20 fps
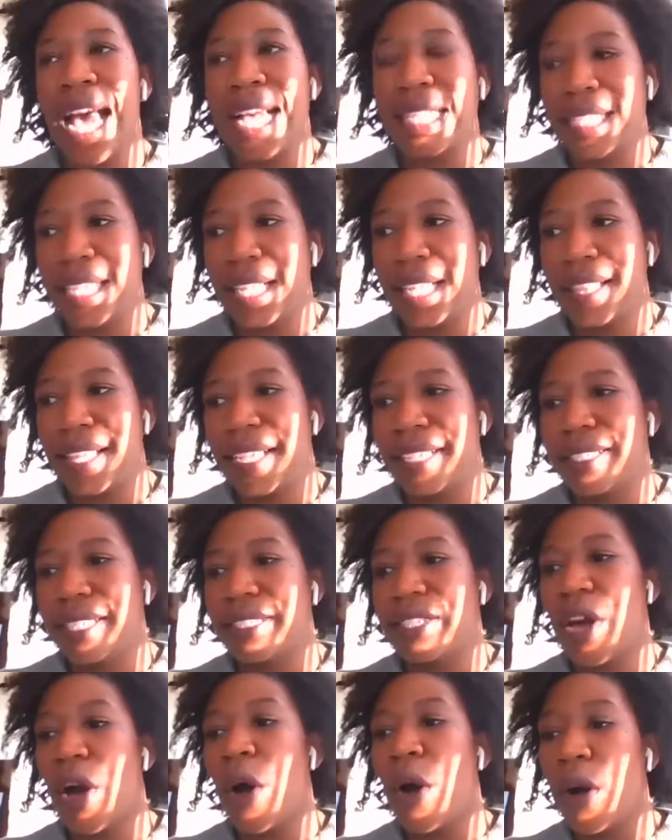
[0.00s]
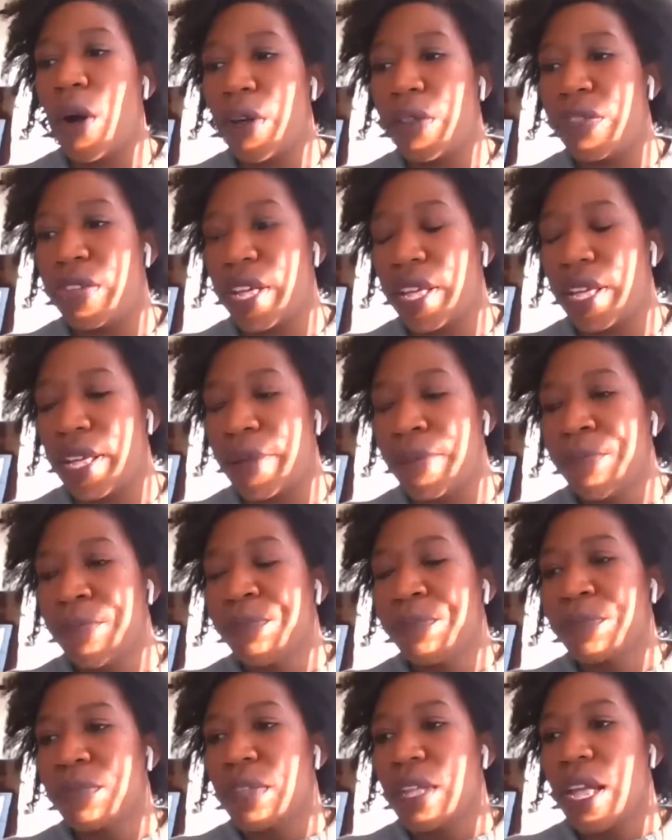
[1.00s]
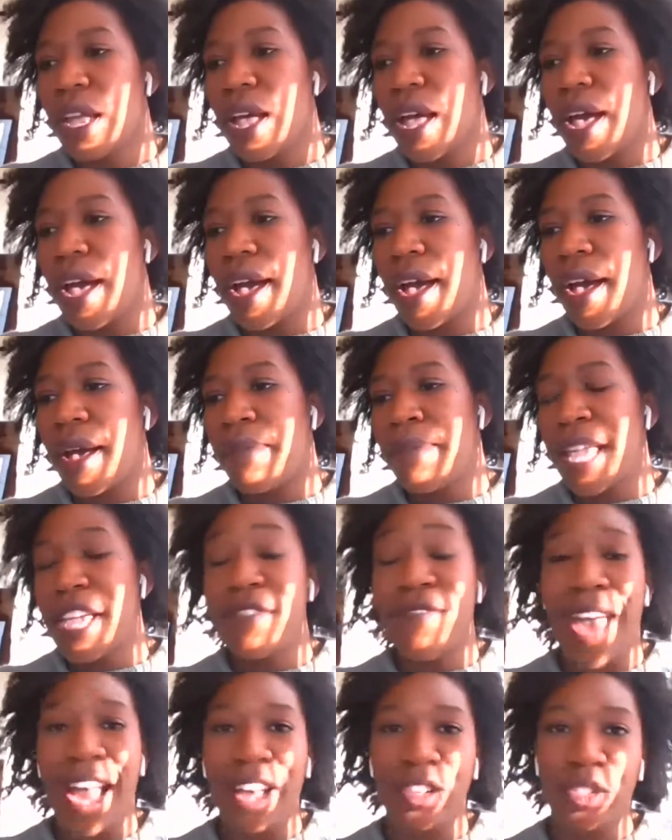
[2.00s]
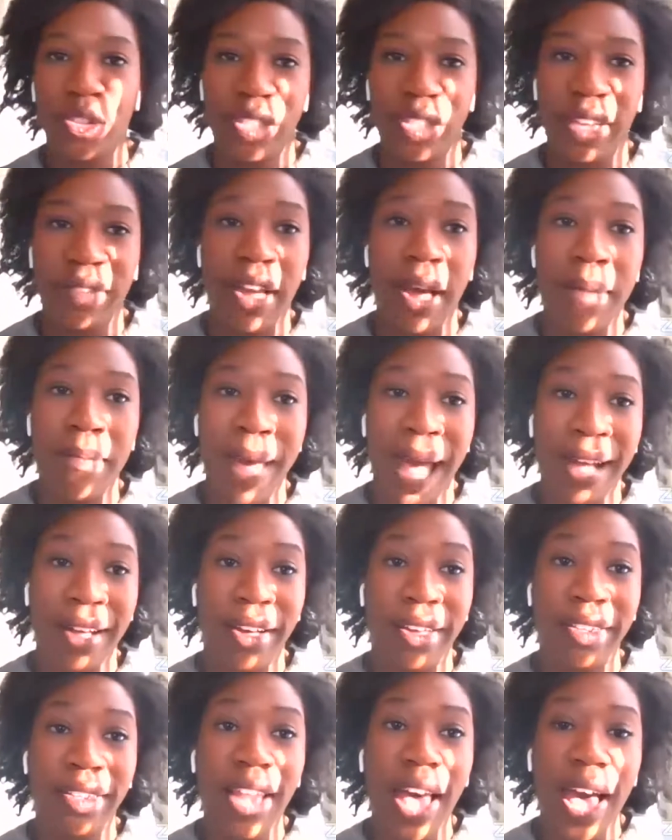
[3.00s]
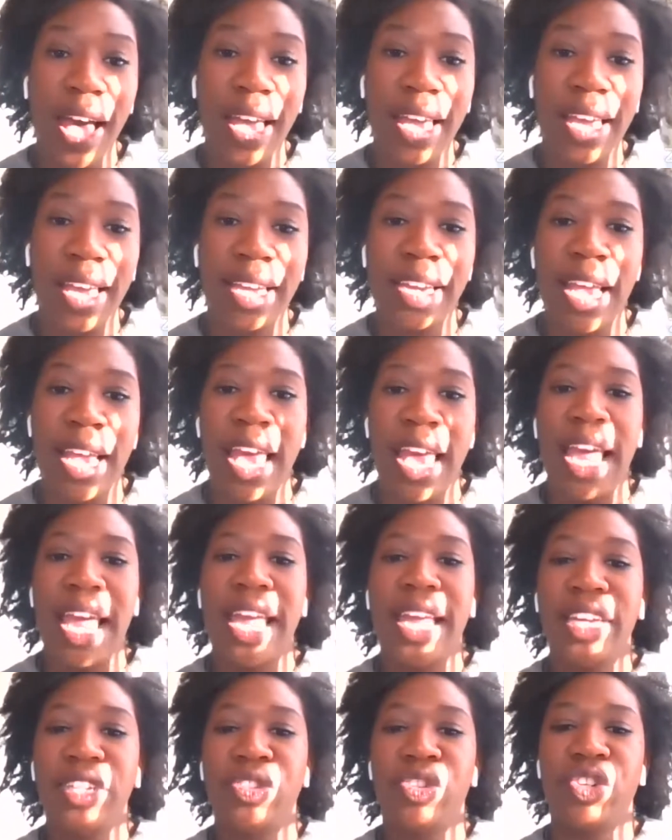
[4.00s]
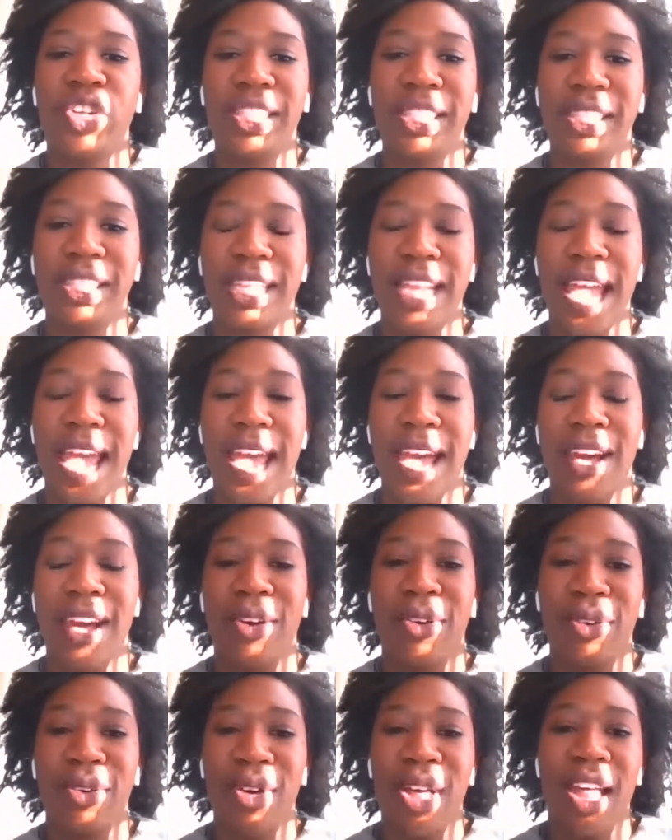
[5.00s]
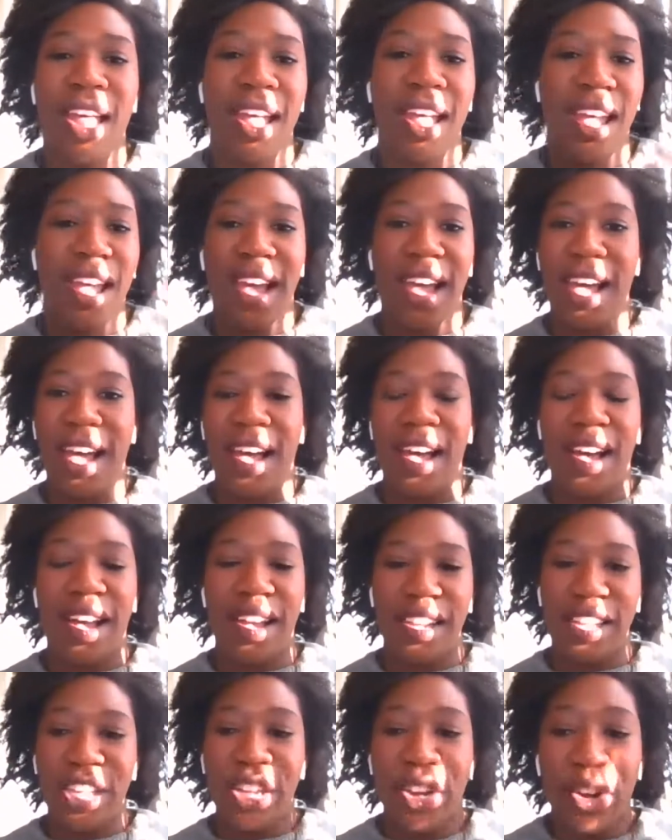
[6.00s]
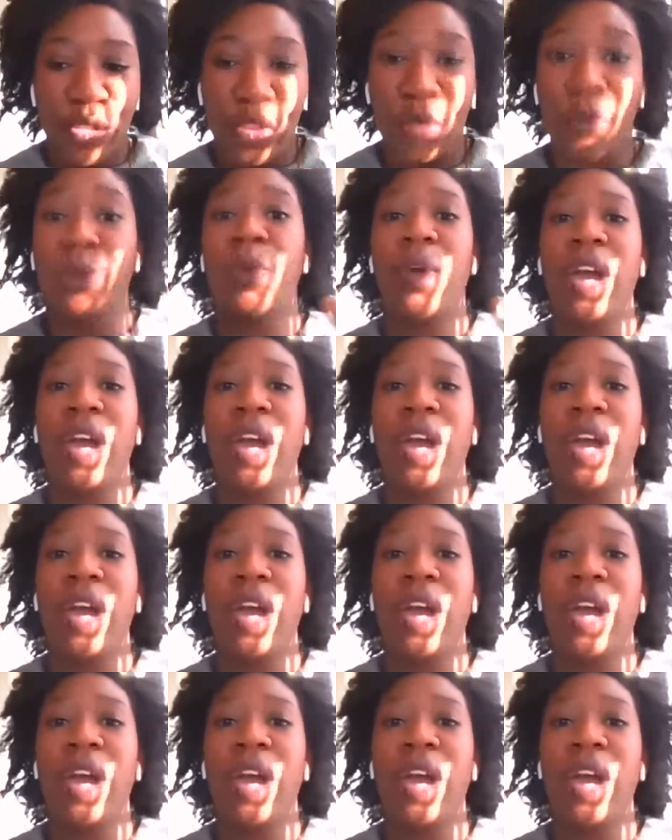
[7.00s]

lasting things as all the uh, manufacturers have come back online. It is just now, uh, you know, the